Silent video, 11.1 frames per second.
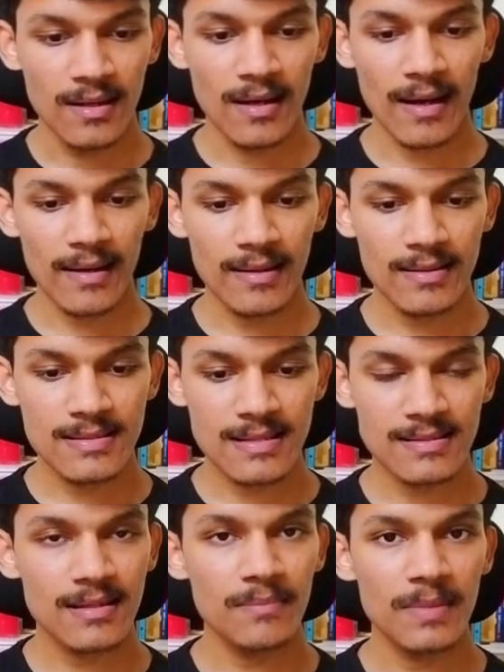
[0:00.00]
and
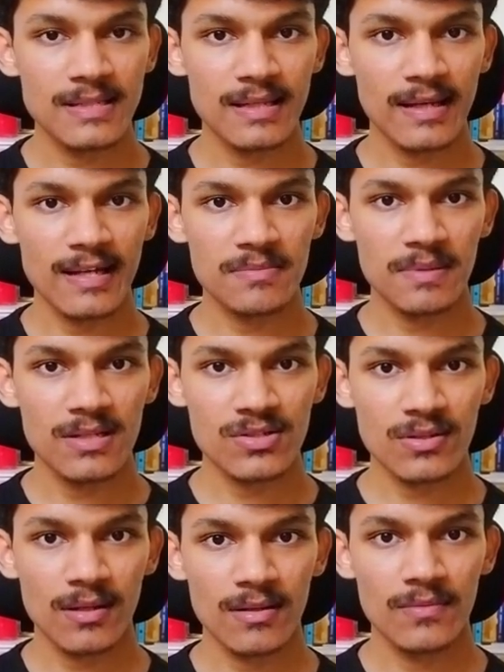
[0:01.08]
just a basic explanation